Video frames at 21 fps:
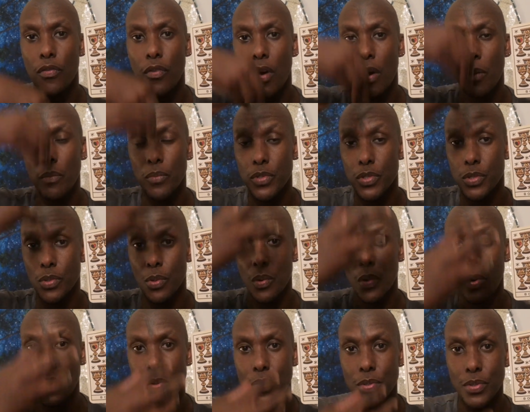from
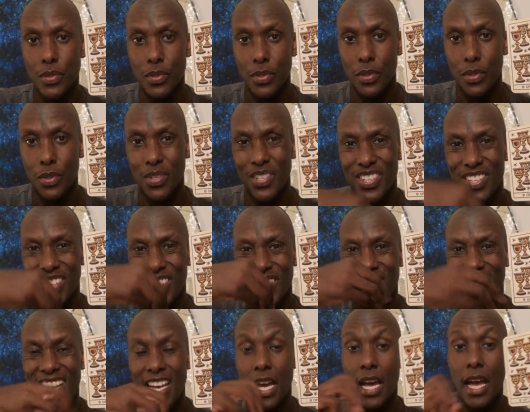Source,
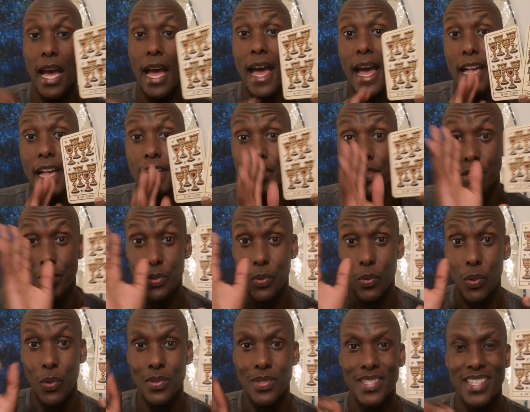as
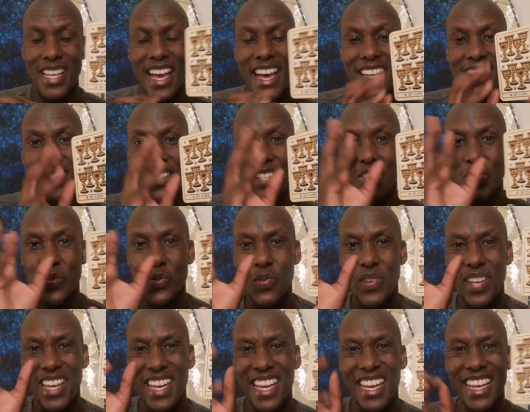the
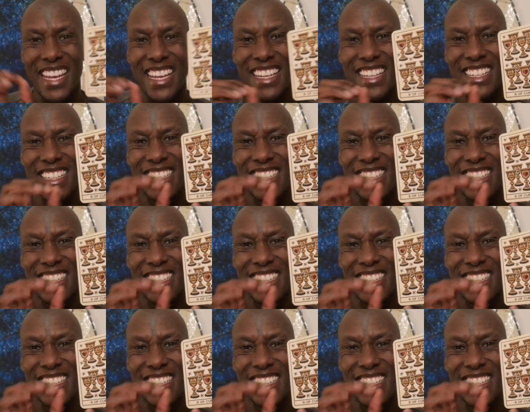tree,